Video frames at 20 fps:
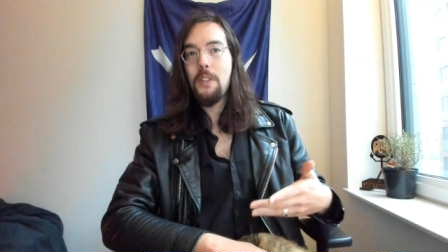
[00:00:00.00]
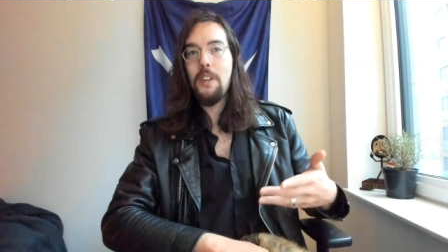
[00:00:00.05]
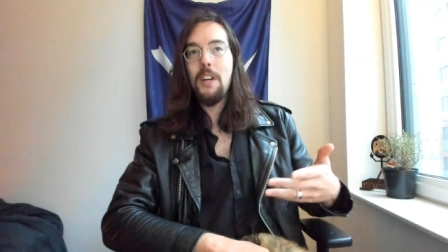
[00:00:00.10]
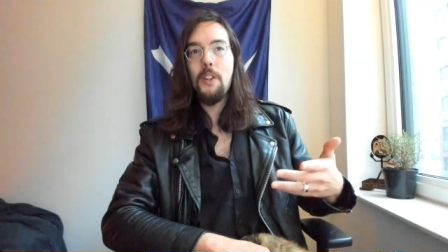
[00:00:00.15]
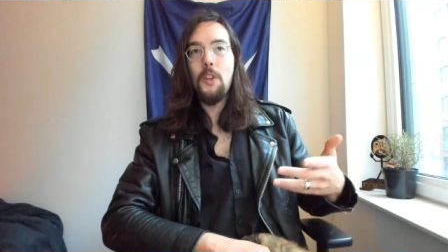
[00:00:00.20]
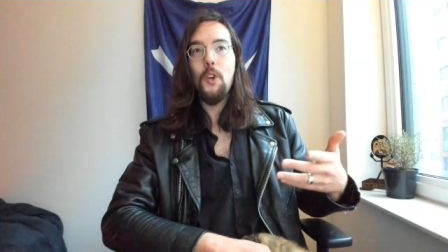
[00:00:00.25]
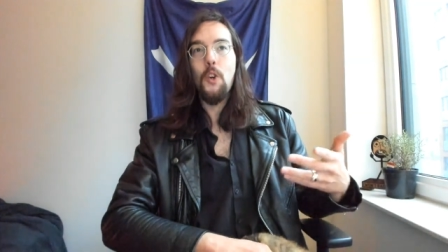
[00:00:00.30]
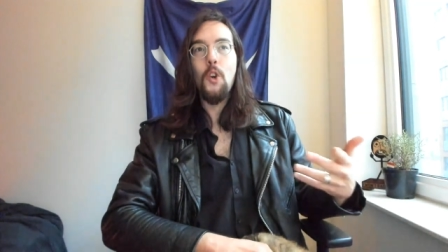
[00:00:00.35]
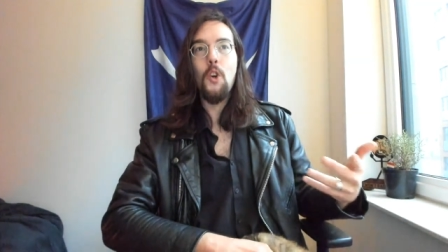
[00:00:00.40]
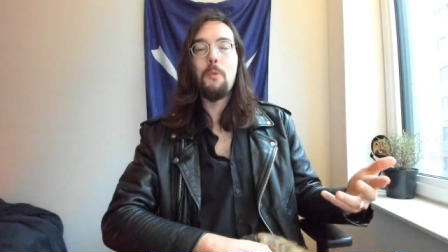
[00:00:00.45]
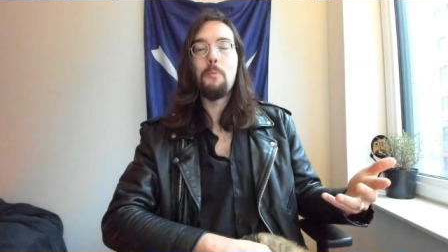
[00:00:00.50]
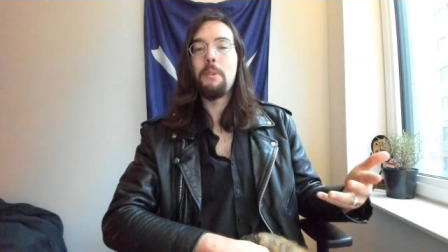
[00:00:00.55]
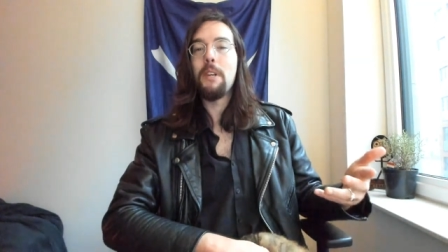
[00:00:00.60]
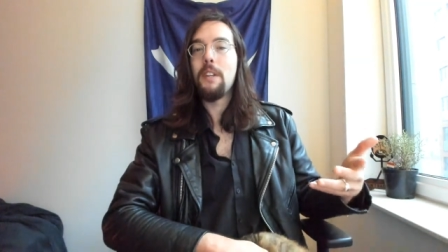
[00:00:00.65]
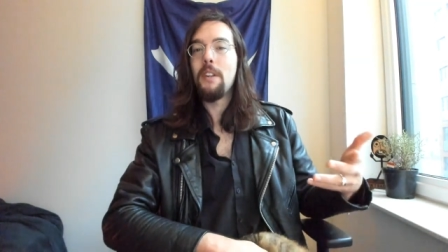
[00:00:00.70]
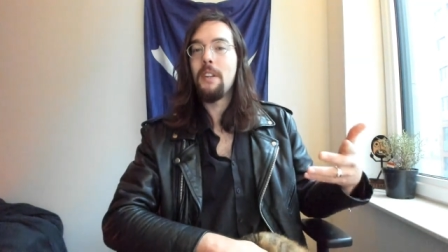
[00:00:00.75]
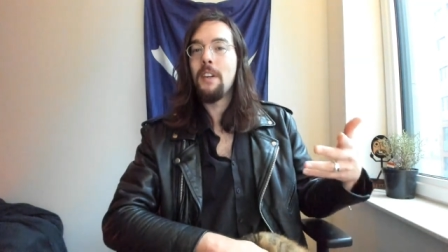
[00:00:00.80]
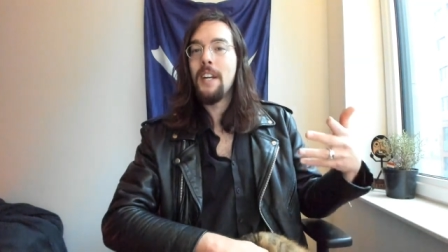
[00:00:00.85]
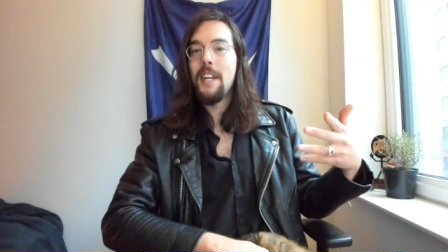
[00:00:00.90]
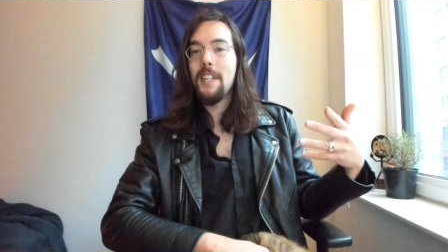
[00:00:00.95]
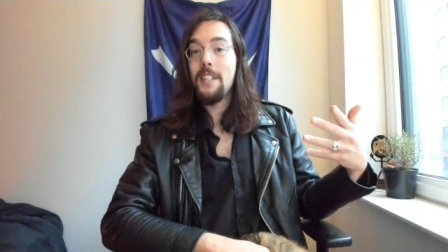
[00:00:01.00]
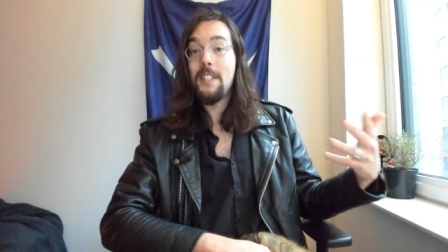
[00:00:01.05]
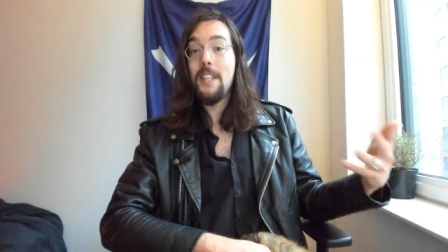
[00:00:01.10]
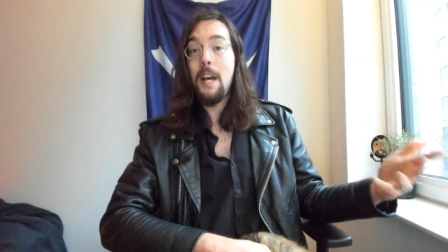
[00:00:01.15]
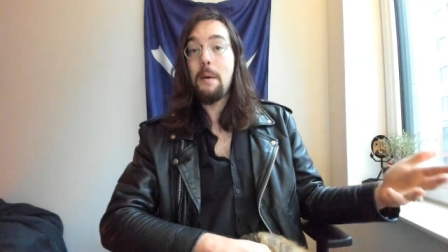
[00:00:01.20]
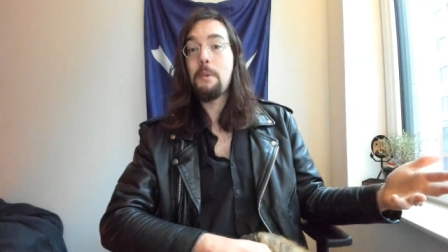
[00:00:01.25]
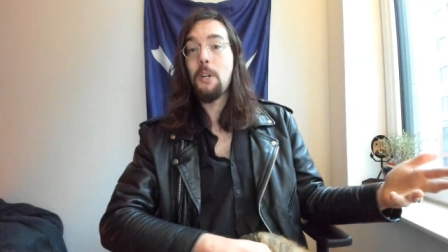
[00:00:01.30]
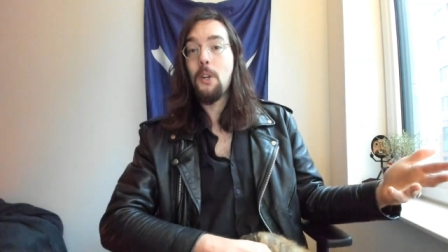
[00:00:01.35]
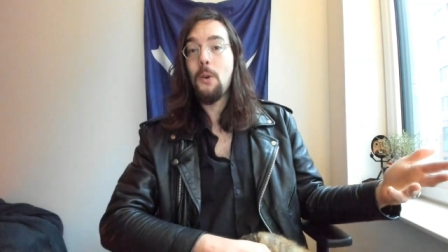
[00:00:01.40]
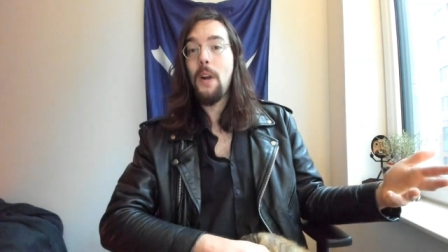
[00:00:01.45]
an urban
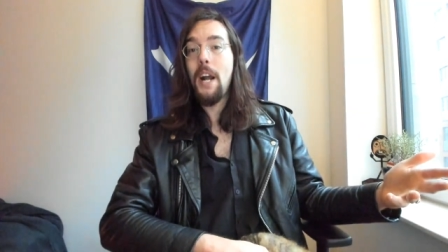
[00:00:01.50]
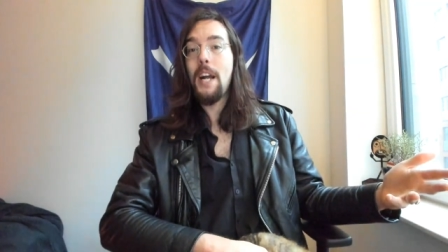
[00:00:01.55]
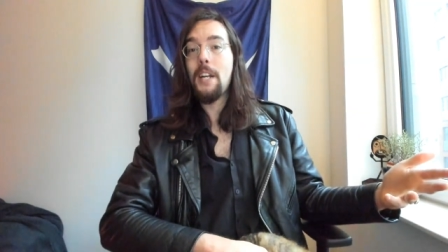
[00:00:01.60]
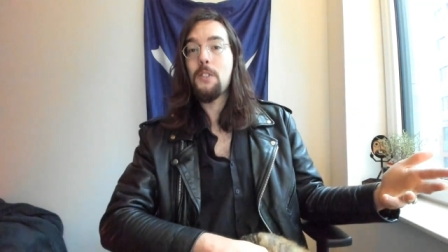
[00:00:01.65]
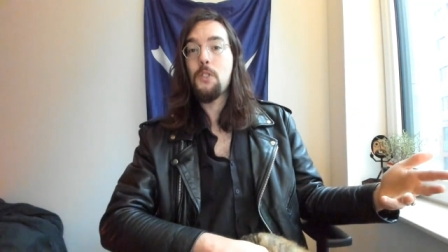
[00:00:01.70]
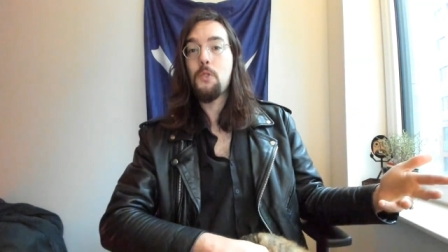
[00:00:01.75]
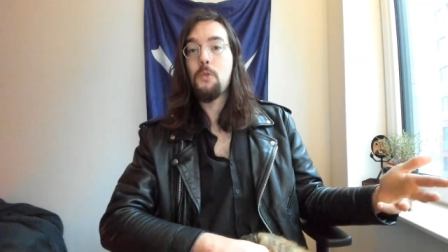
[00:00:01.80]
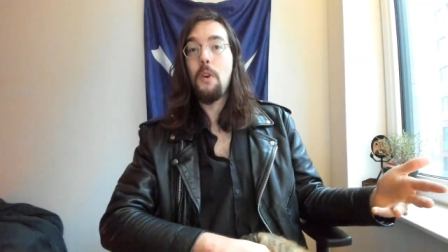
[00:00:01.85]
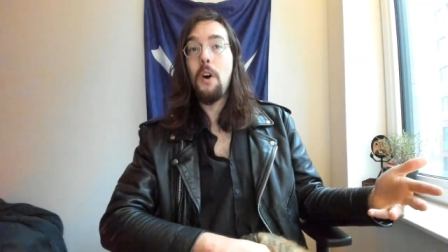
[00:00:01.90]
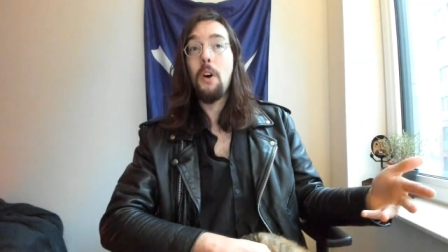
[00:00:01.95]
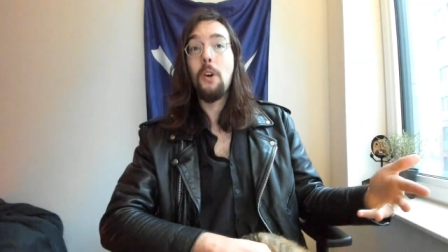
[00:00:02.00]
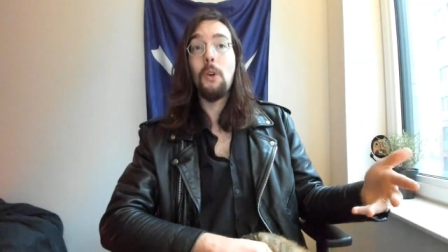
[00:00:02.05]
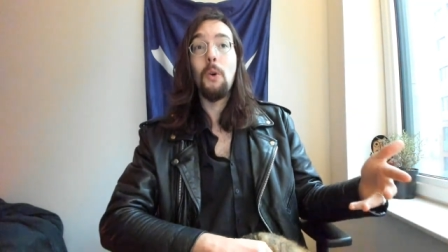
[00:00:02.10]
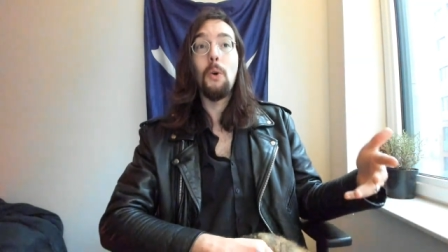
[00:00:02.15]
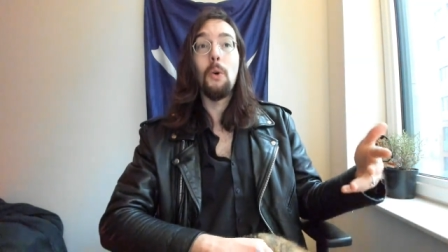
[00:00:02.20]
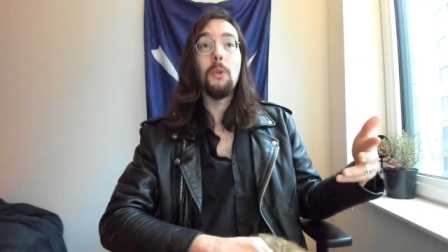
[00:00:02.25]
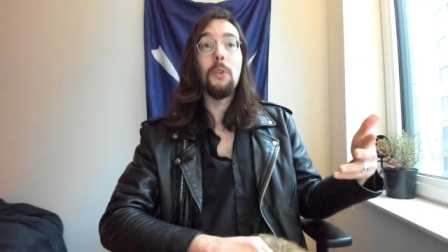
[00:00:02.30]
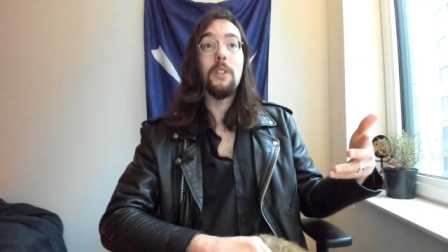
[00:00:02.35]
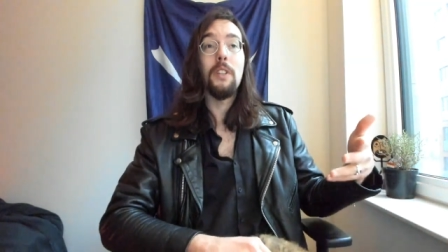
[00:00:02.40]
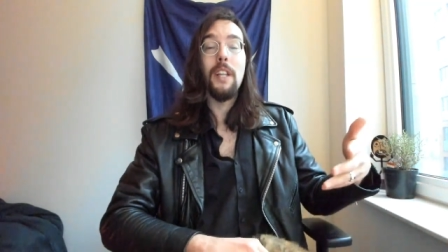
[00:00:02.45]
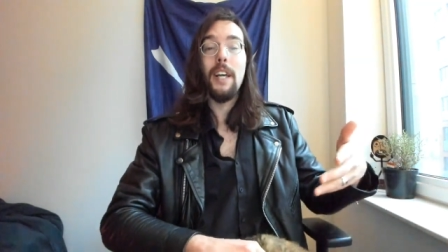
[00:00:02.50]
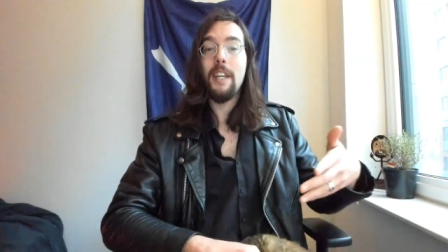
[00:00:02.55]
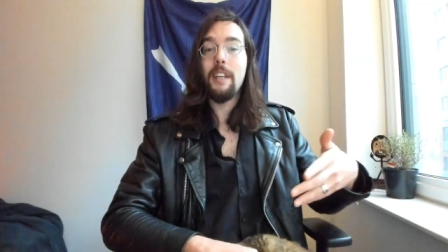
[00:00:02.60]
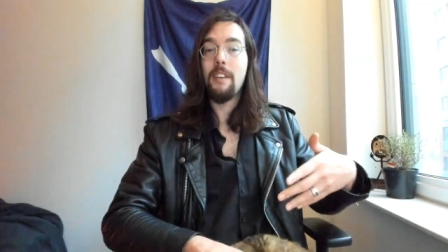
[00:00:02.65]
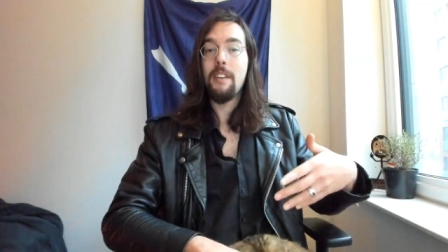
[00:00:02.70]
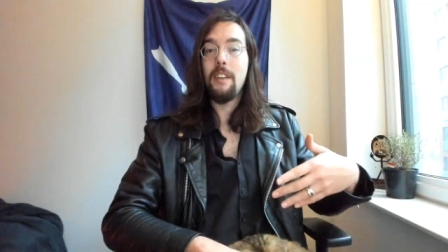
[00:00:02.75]
Democrat stronghold like,